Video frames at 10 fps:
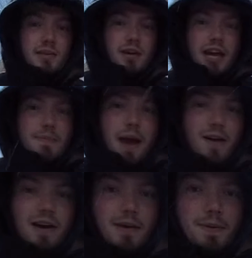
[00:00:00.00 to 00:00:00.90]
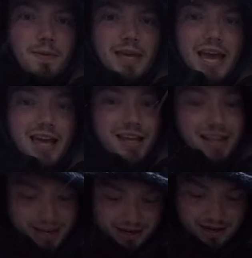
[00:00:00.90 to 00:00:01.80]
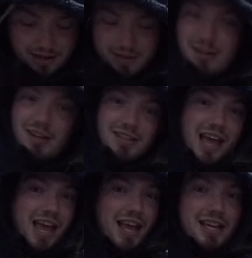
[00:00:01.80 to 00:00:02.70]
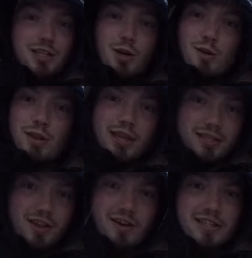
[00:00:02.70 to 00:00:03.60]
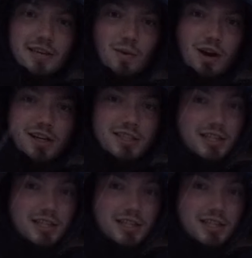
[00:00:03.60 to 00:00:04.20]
what kind of power output we get, and then that 80 tooth, as long as it works,